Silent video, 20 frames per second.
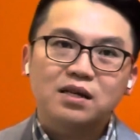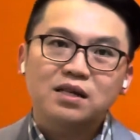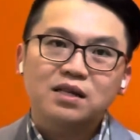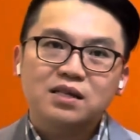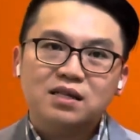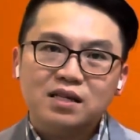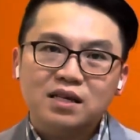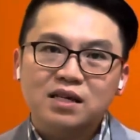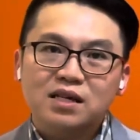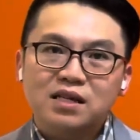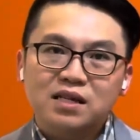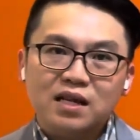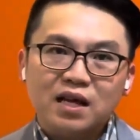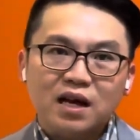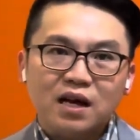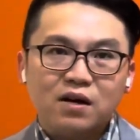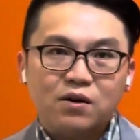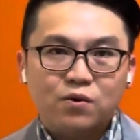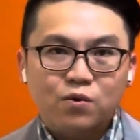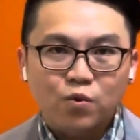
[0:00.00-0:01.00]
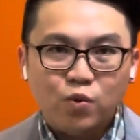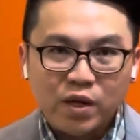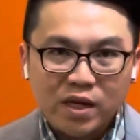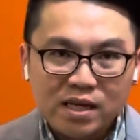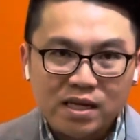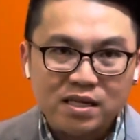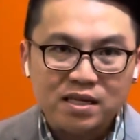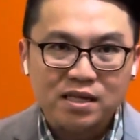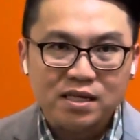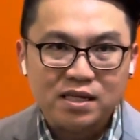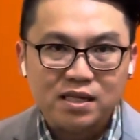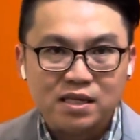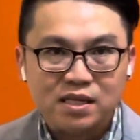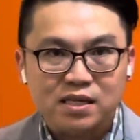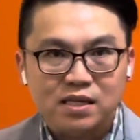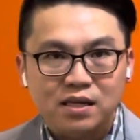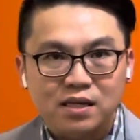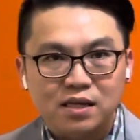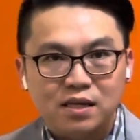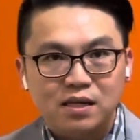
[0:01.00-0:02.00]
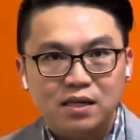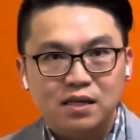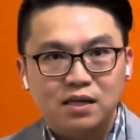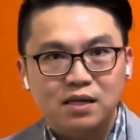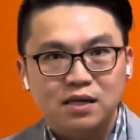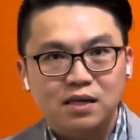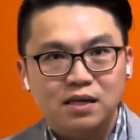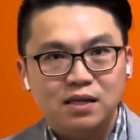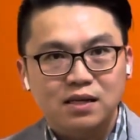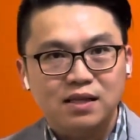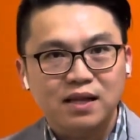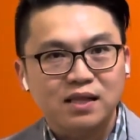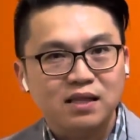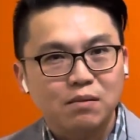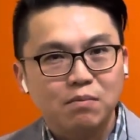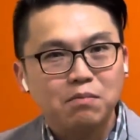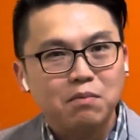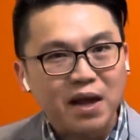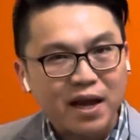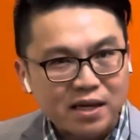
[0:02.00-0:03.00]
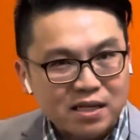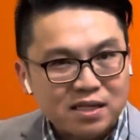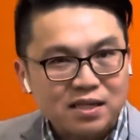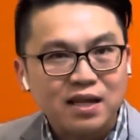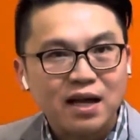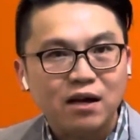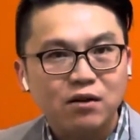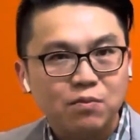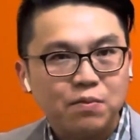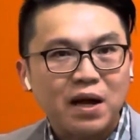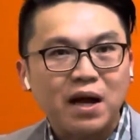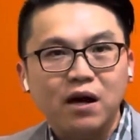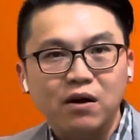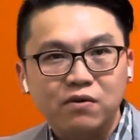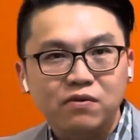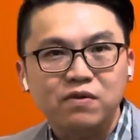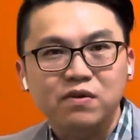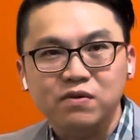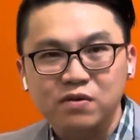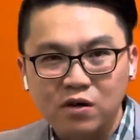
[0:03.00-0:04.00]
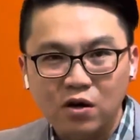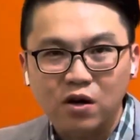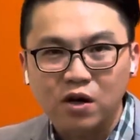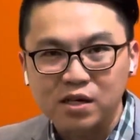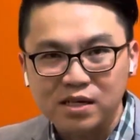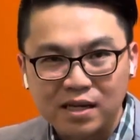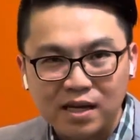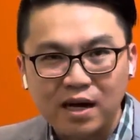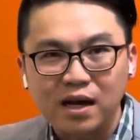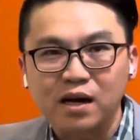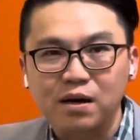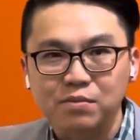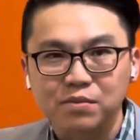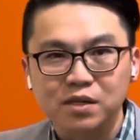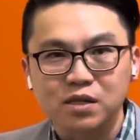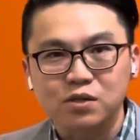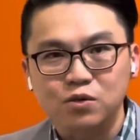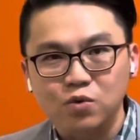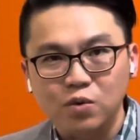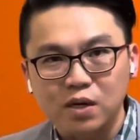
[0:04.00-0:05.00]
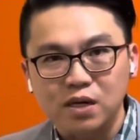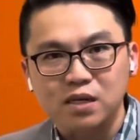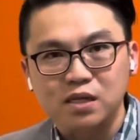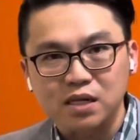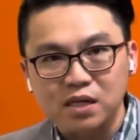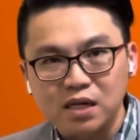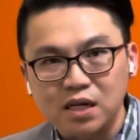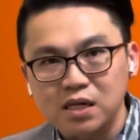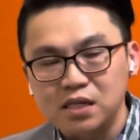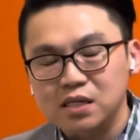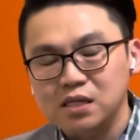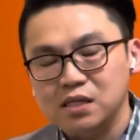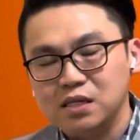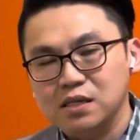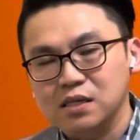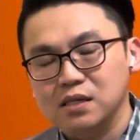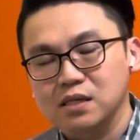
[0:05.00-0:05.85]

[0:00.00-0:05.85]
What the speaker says: is in our weakness that the maxed out power of God come and dwell in us.